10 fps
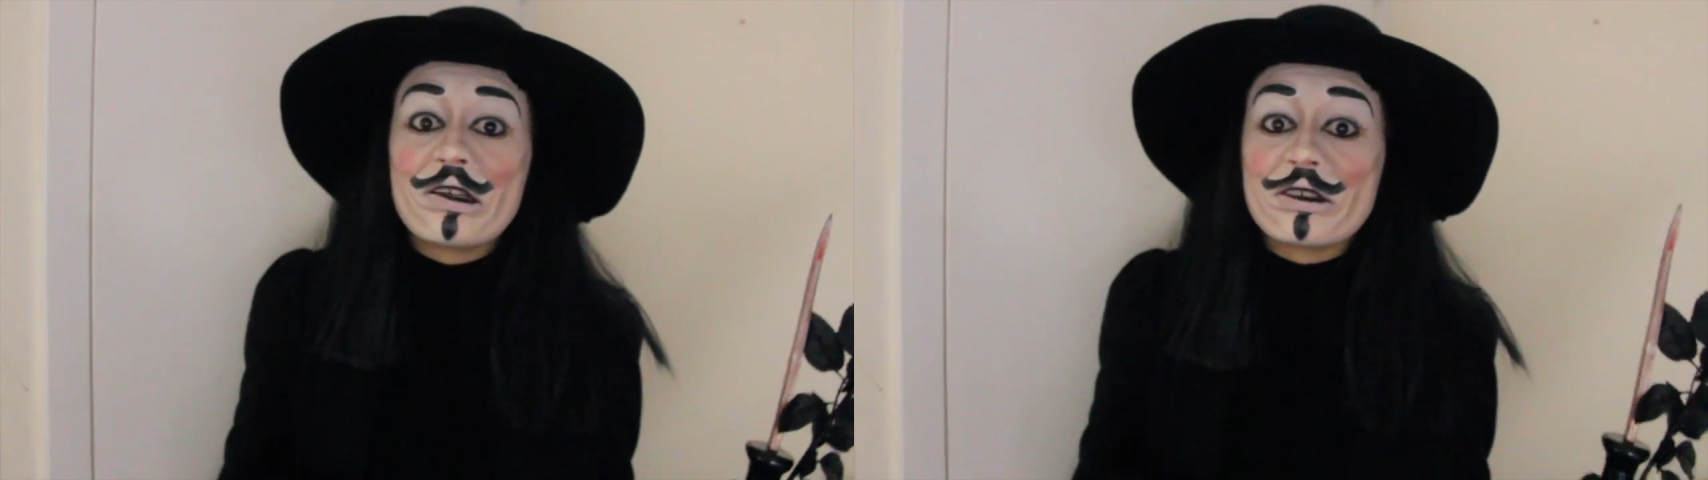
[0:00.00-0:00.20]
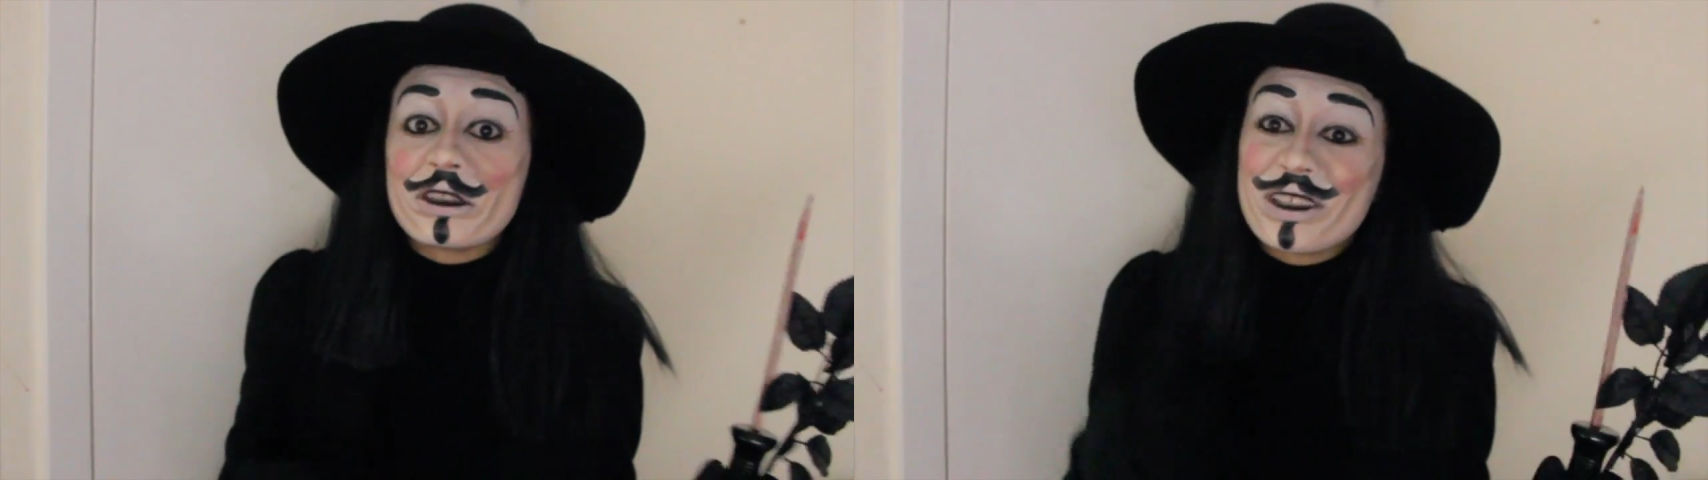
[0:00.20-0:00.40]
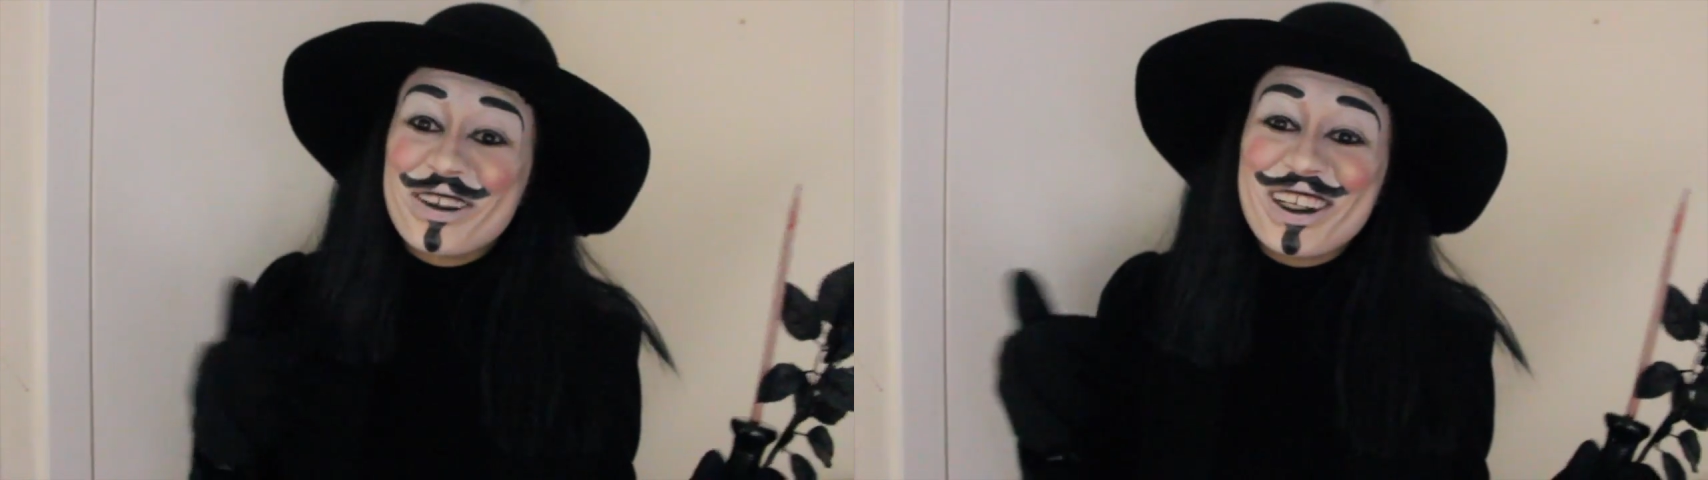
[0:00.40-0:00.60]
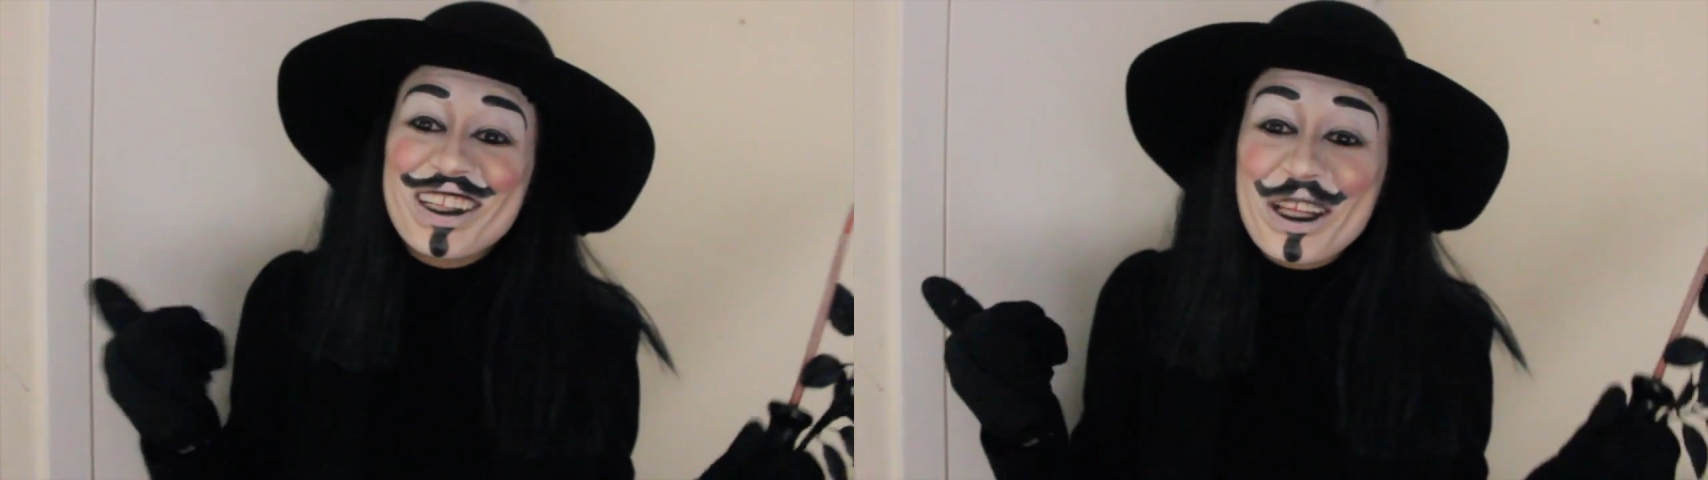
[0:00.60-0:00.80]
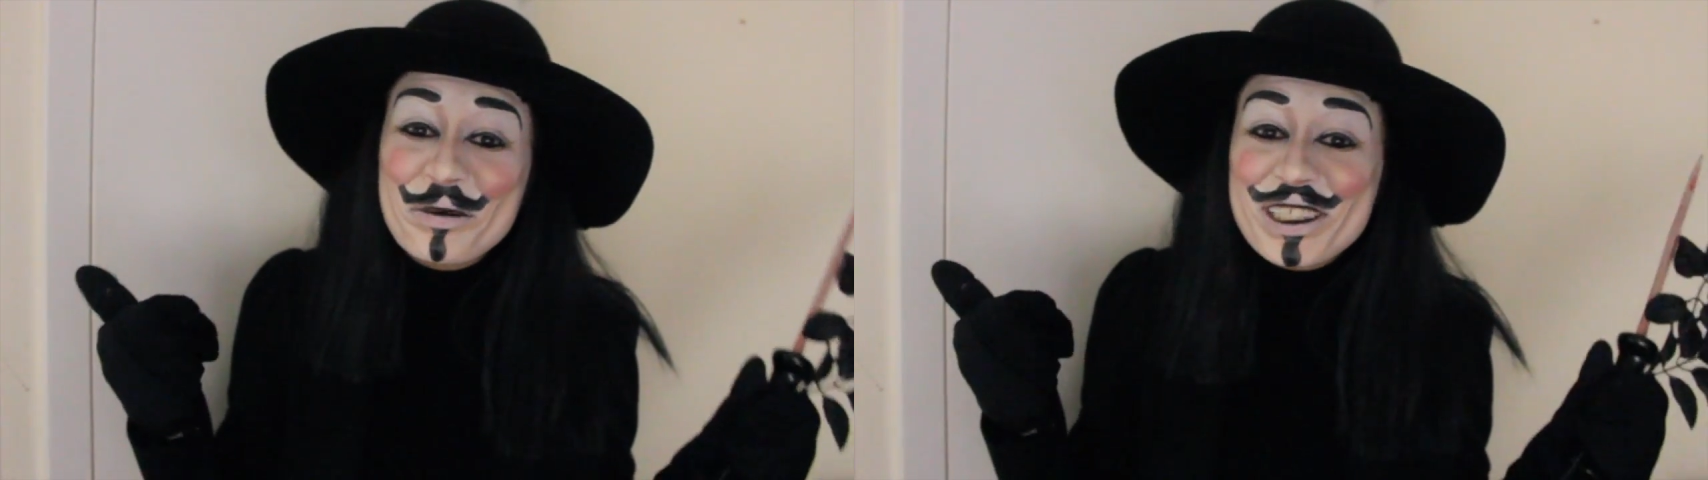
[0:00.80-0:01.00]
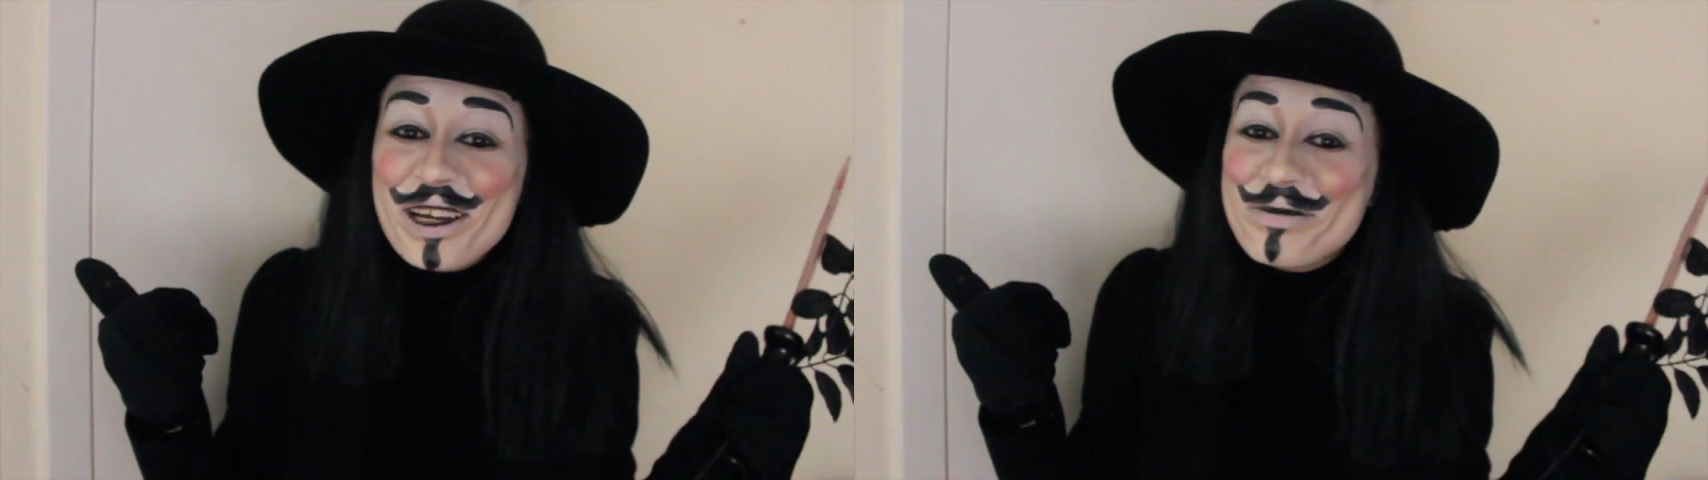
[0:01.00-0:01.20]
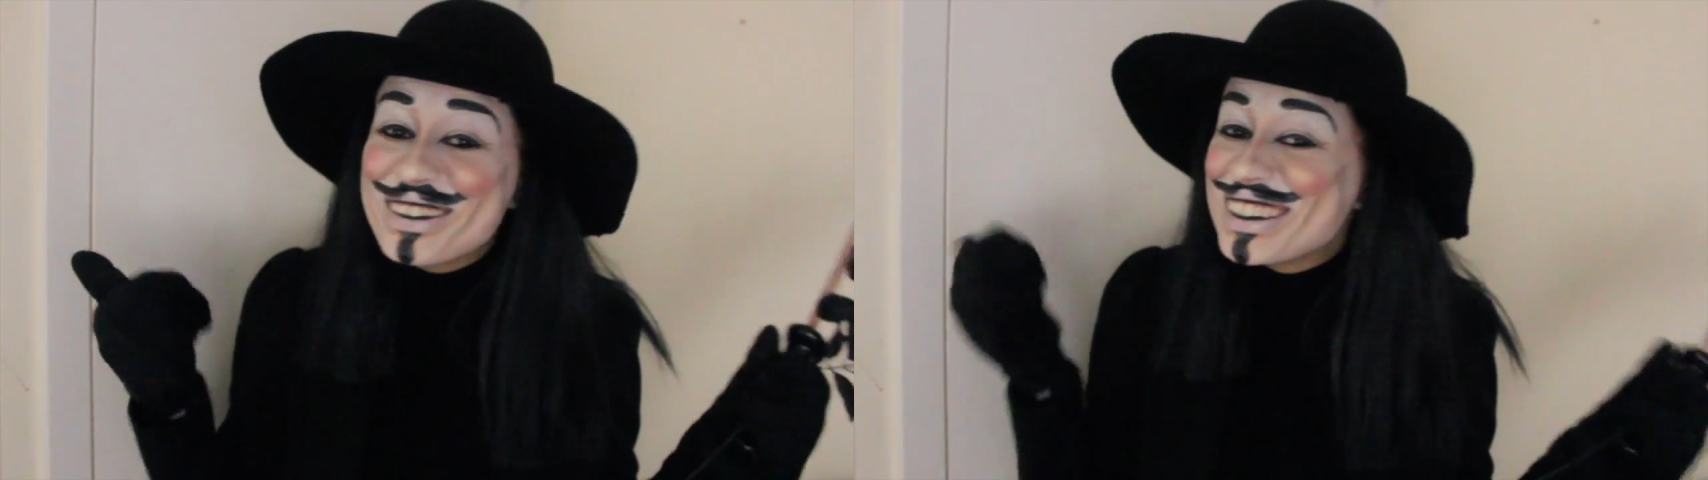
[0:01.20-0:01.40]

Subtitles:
also give it a thumbs up.